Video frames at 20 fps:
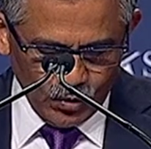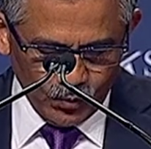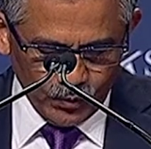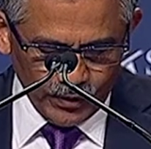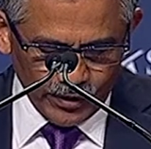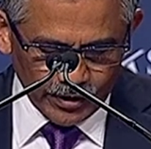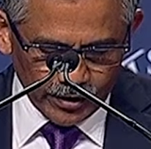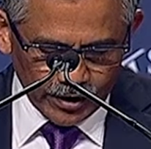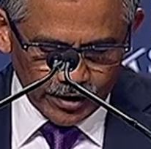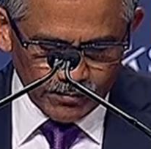
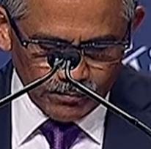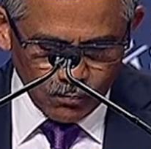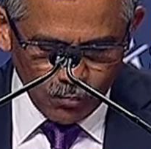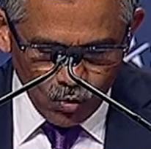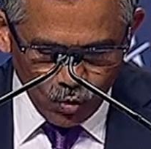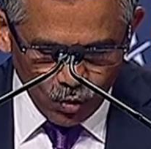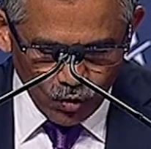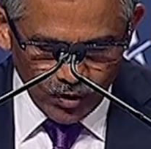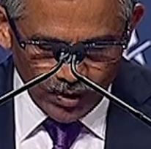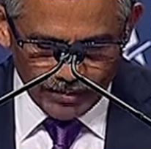we learned
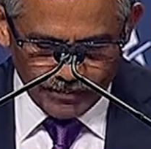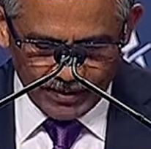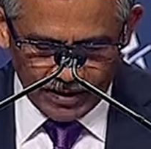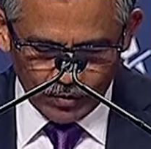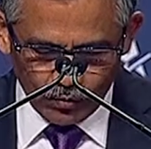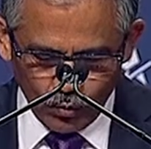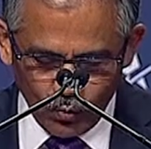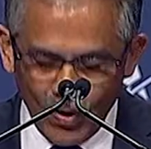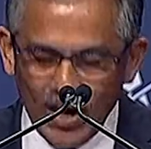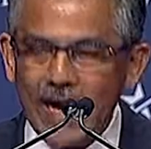more about
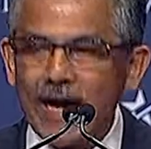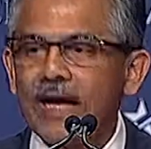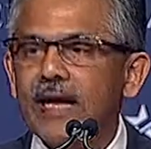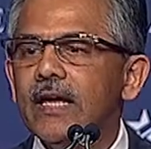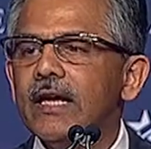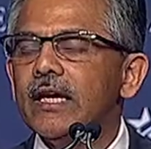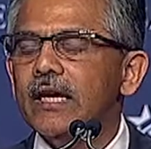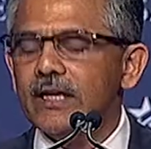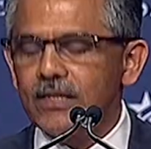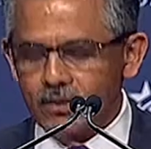
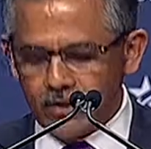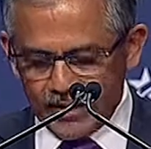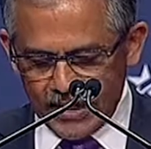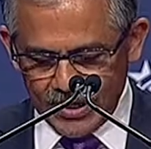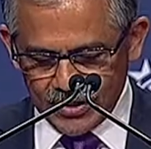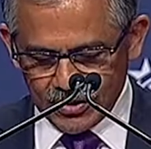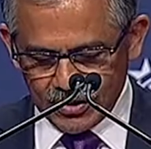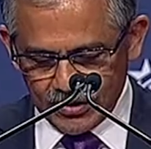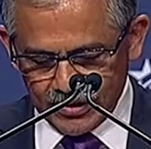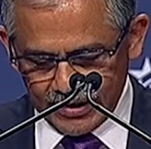why
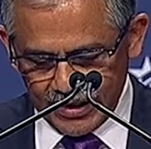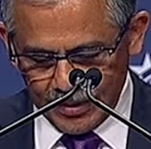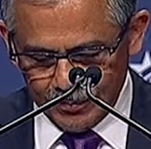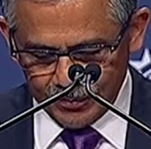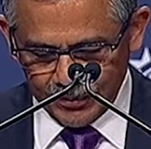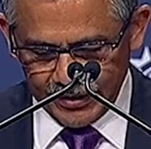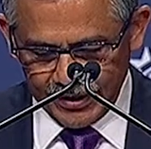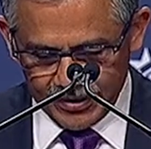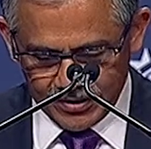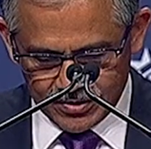international
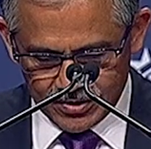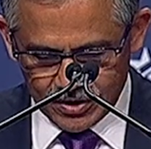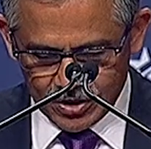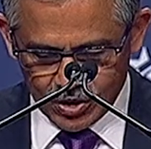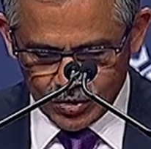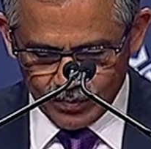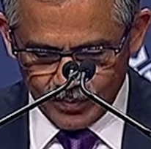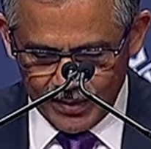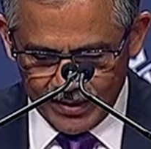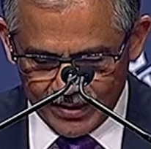companies
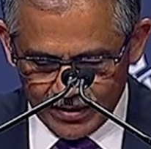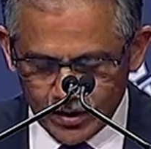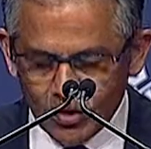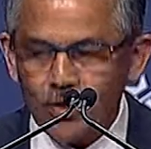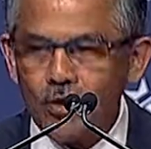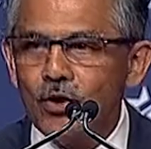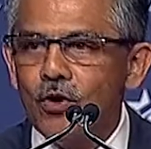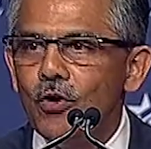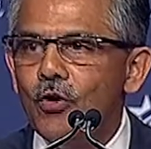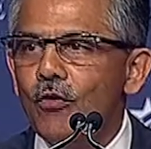spend
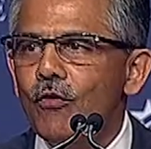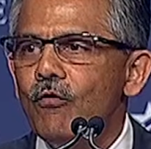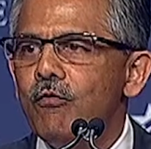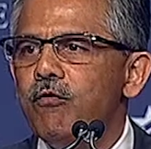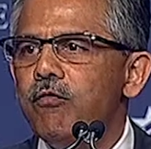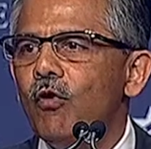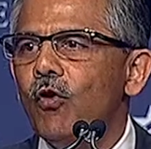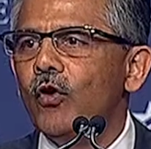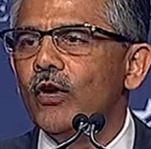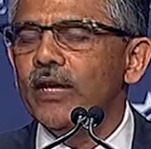
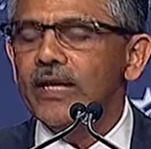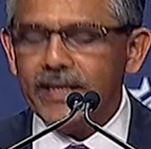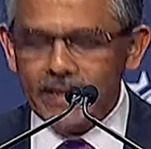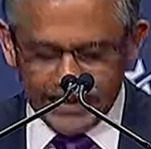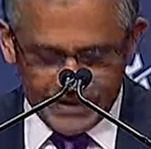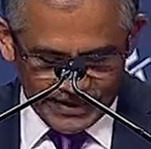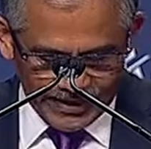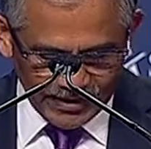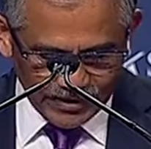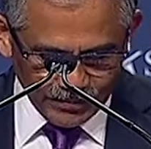
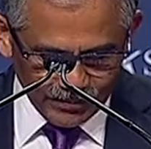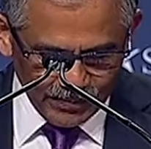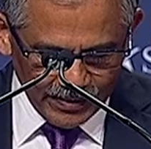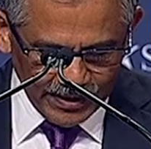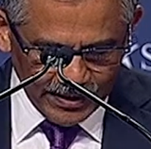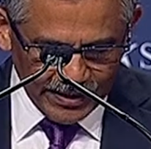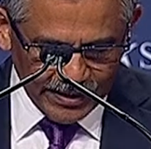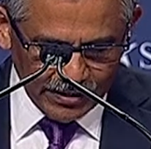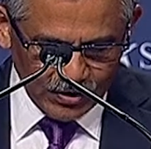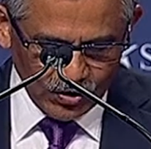$48
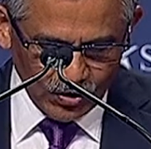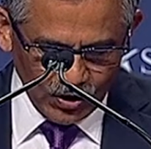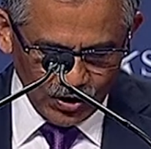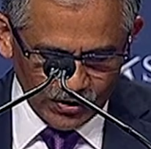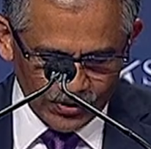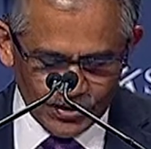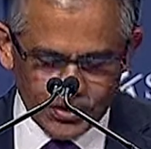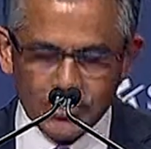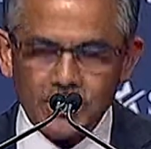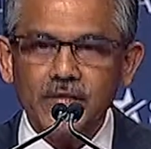billion
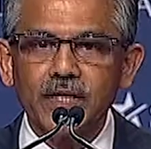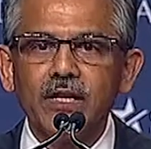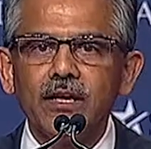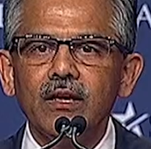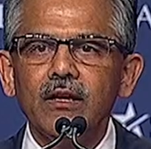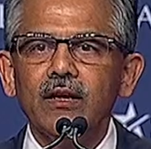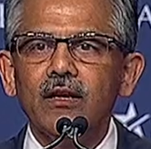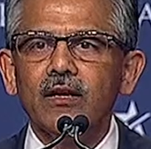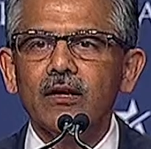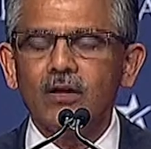a
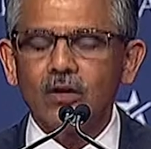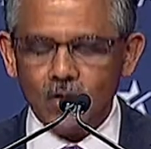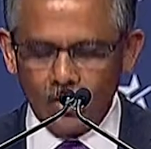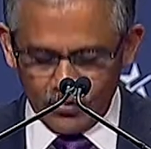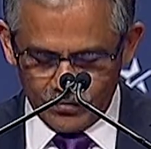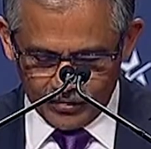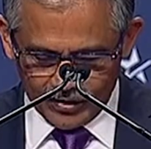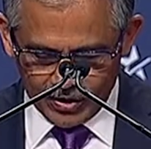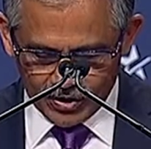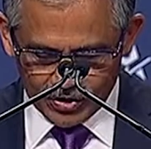year
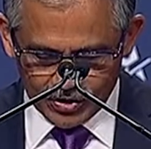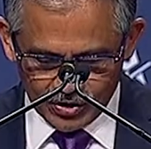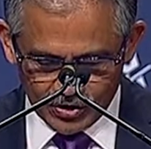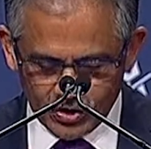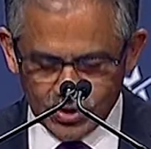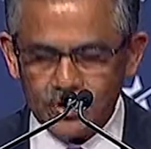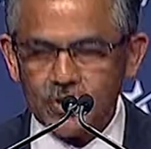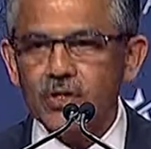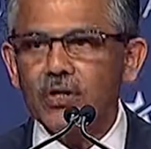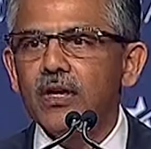on
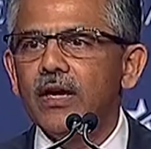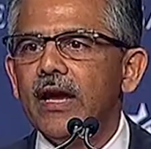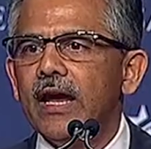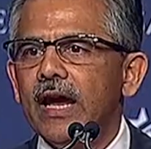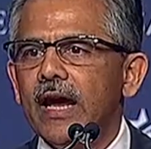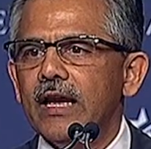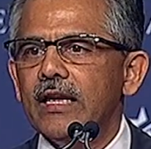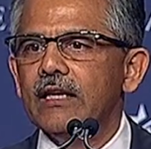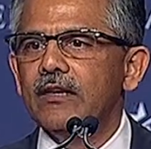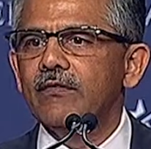research
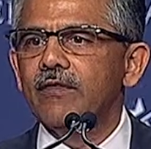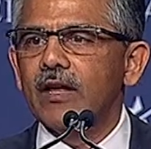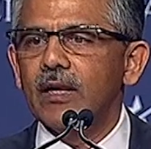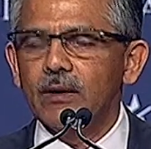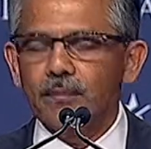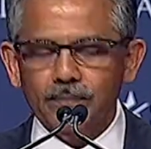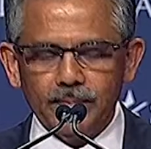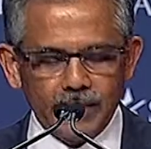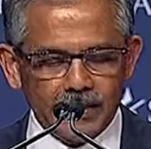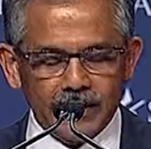and
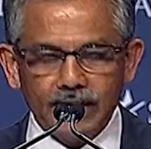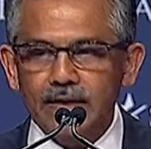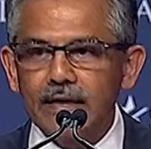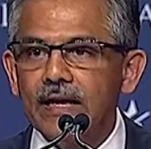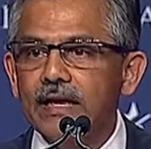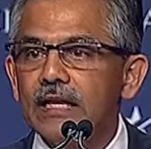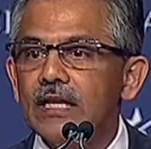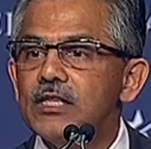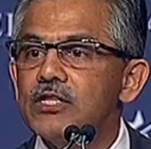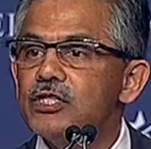development
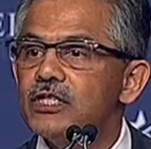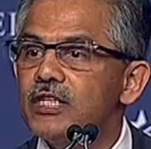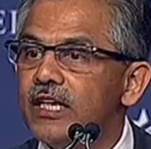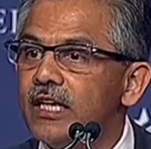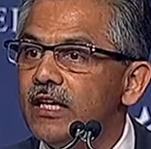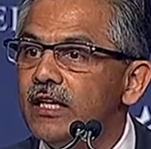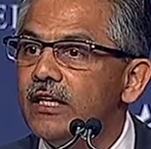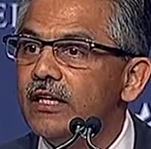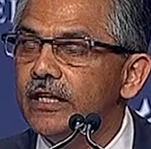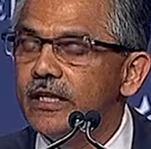in a
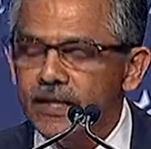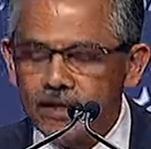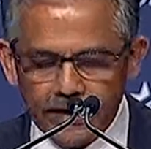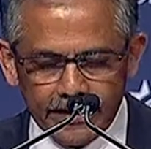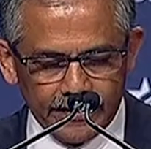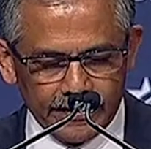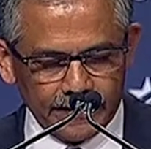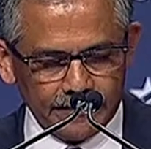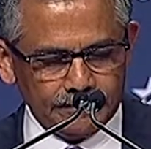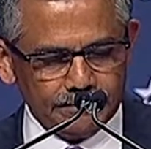single
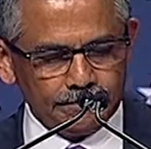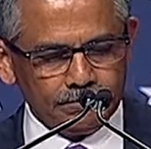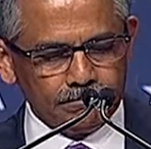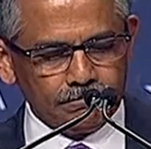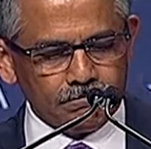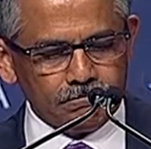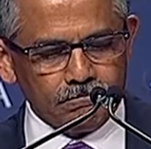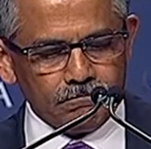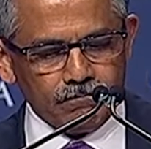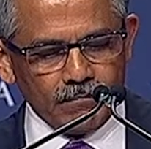year.
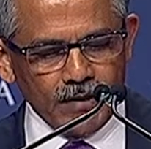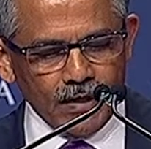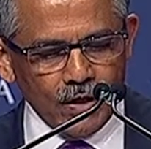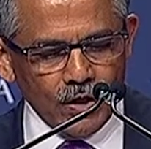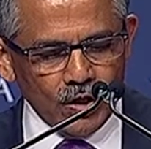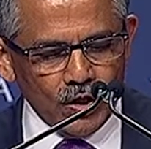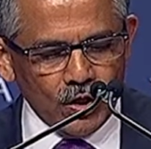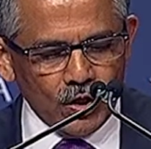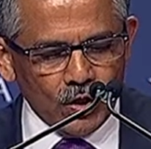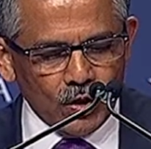
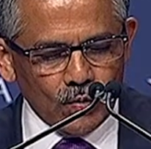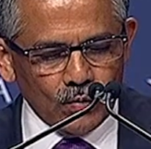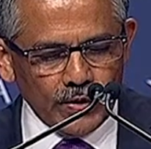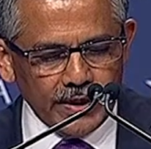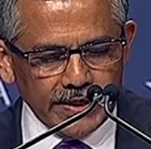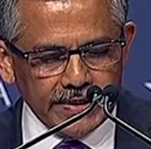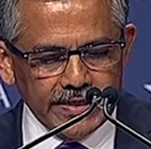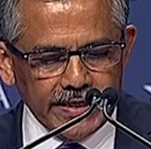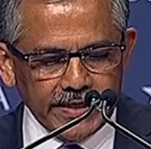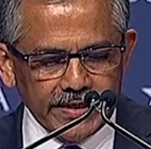We
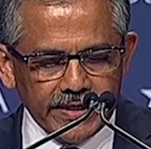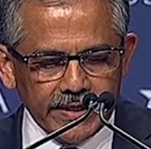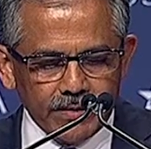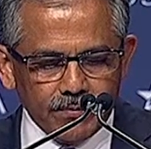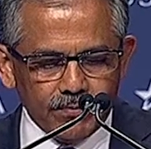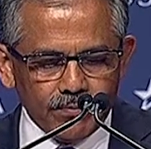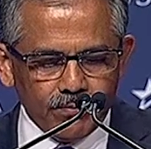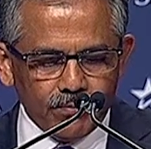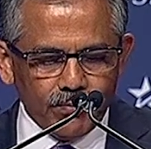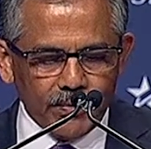attended
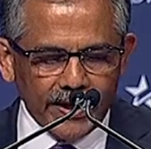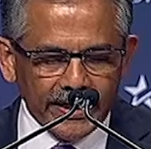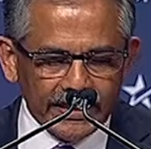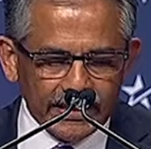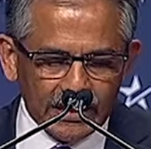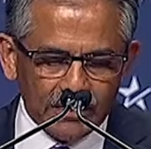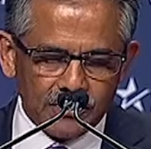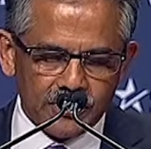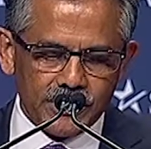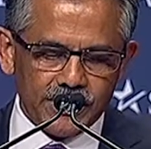
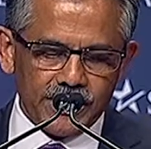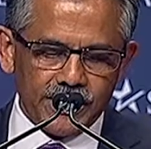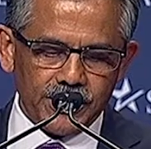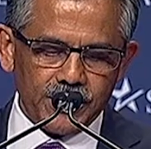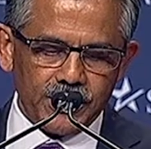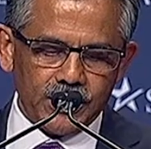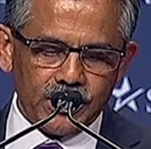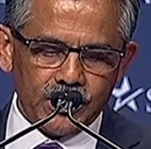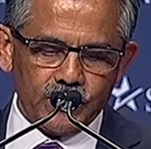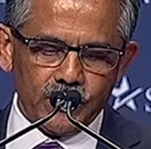breakout
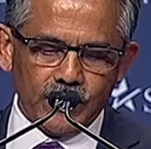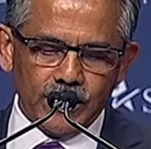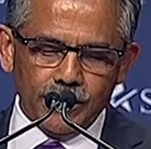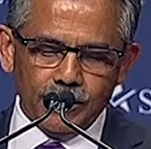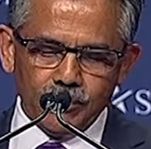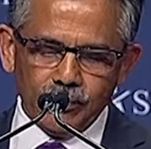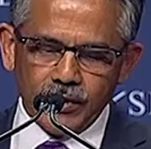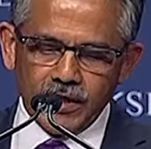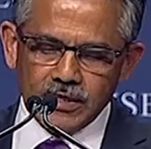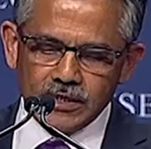sessions with
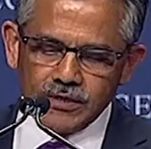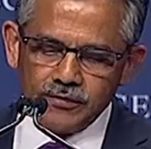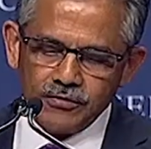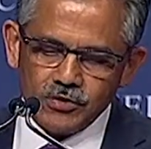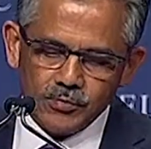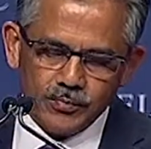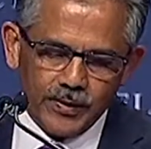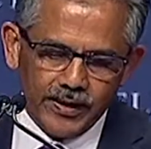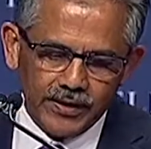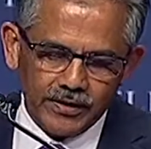impressive
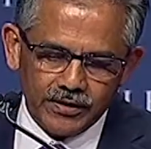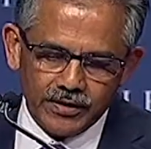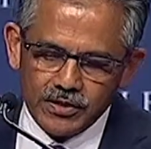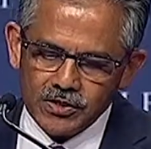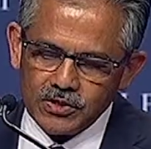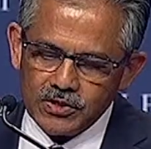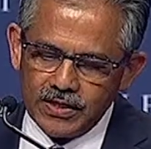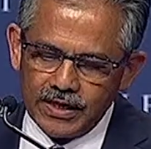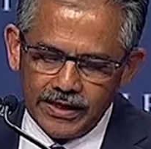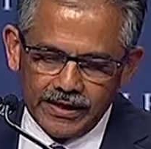
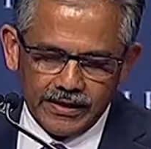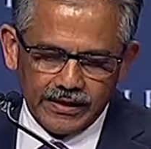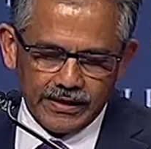speakers like